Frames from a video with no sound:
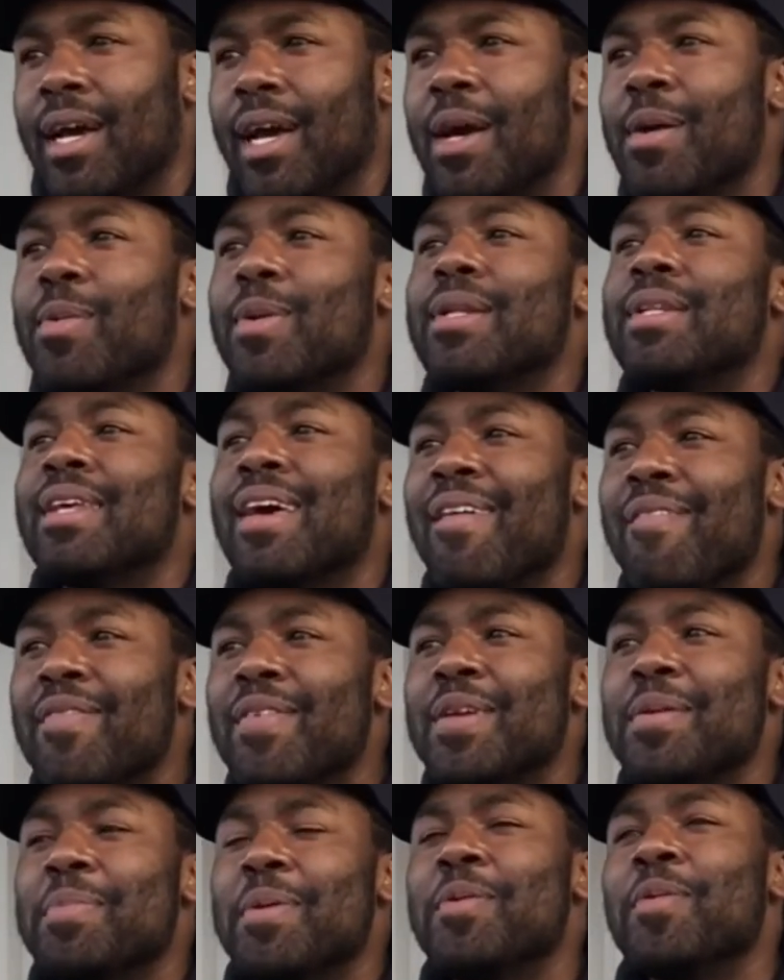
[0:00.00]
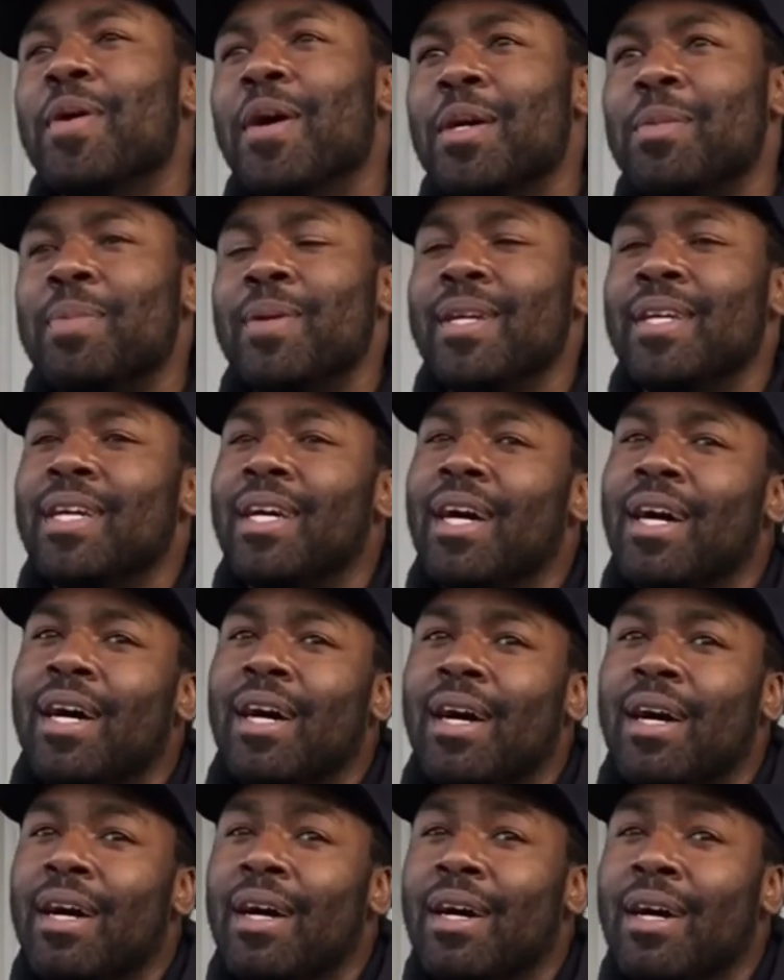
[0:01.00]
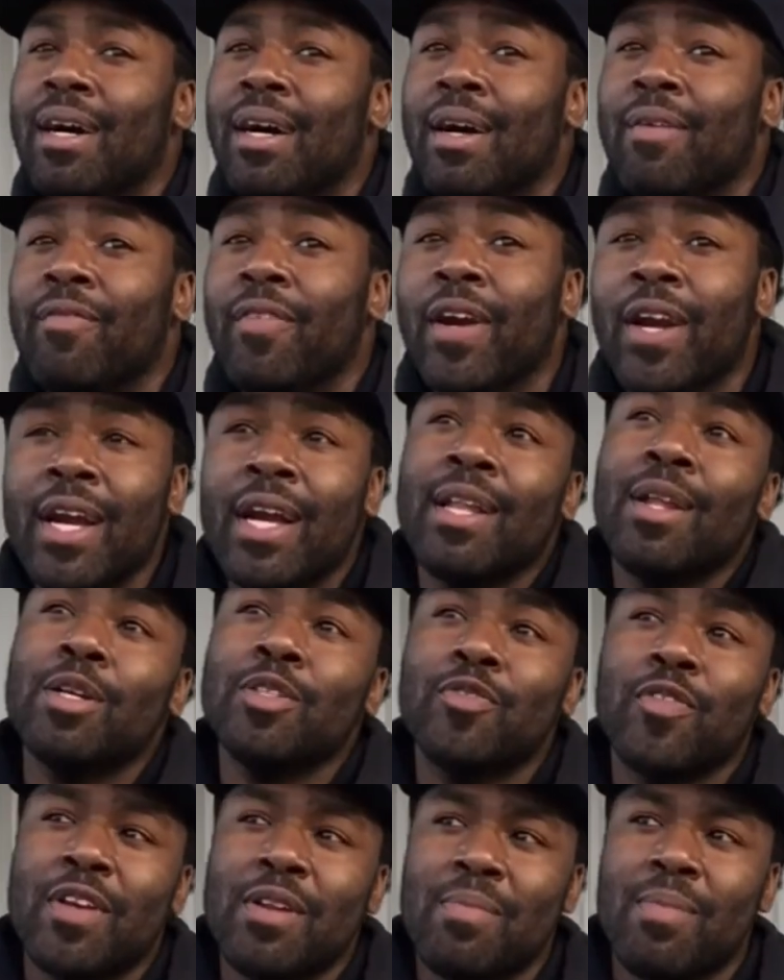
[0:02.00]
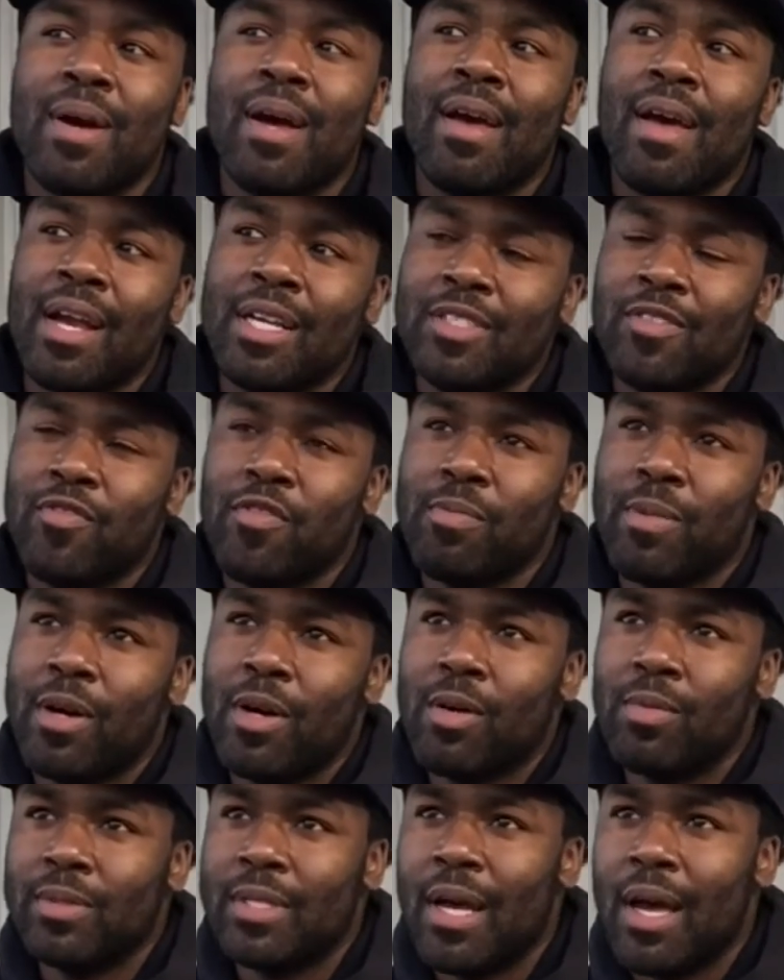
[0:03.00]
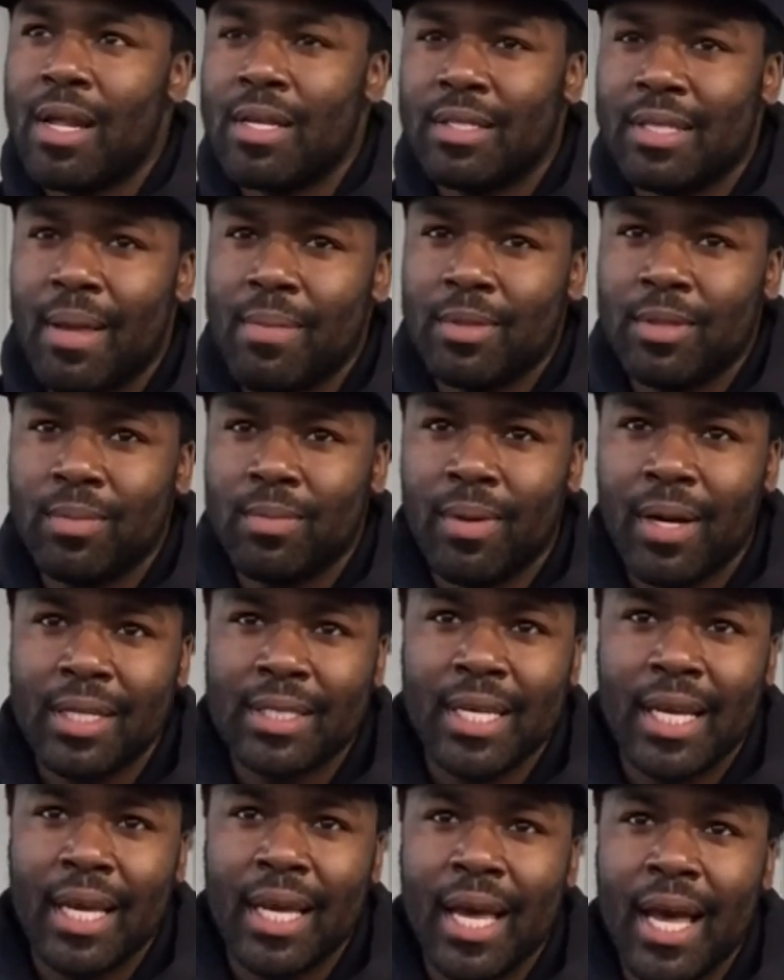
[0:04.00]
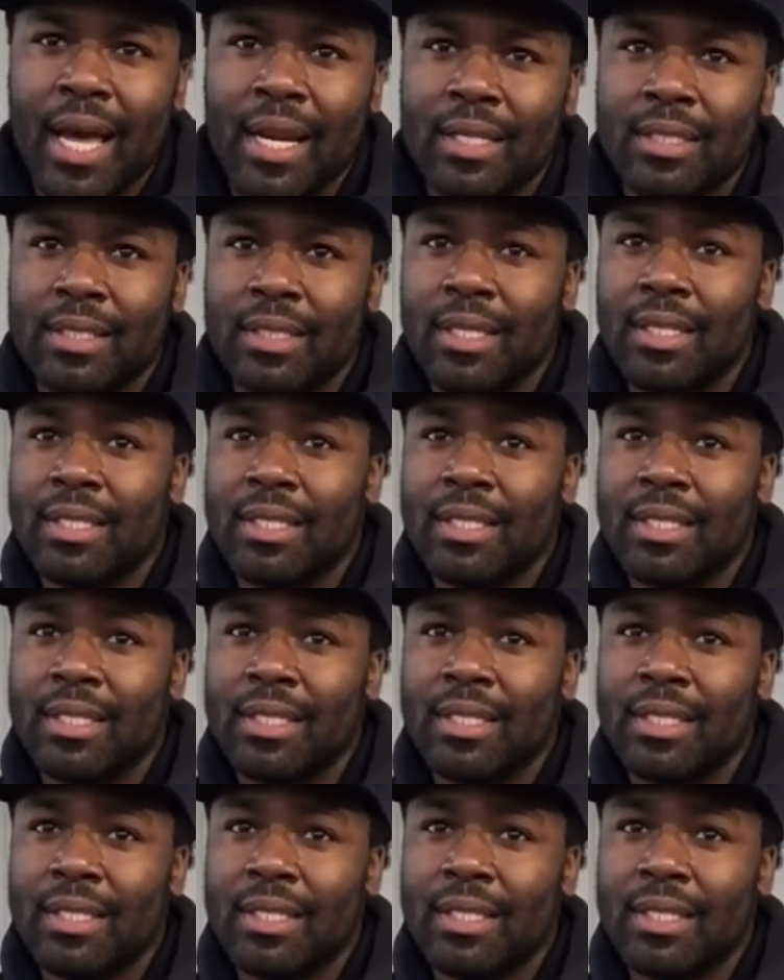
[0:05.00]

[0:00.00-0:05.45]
It would definitely be rugby. A very close friend of mine, actually from my hometown, his name is Monte Gaddis.